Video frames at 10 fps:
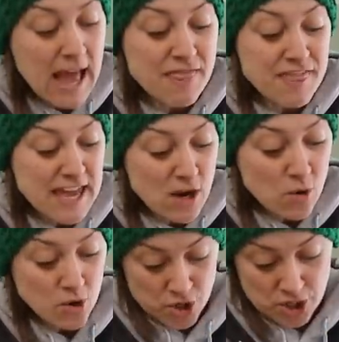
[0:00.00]
and they
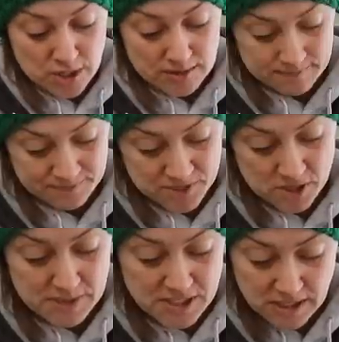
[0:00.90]
ordered
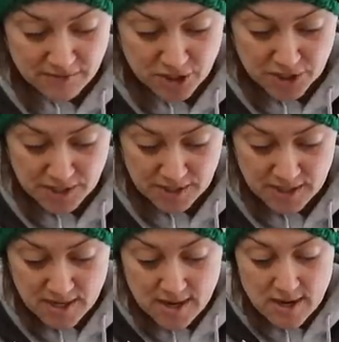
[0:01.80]
to be delivered
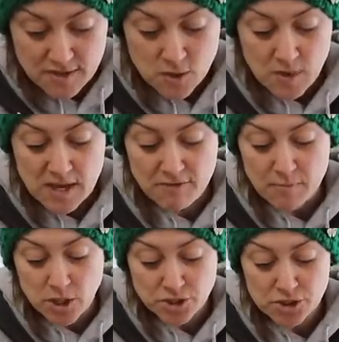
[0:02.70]
the week of
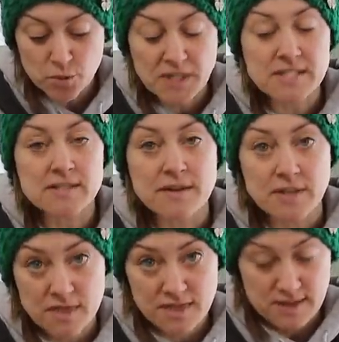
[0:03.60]
March
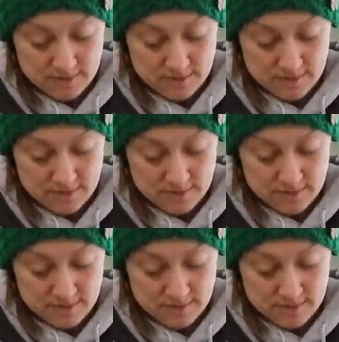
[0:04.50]
27th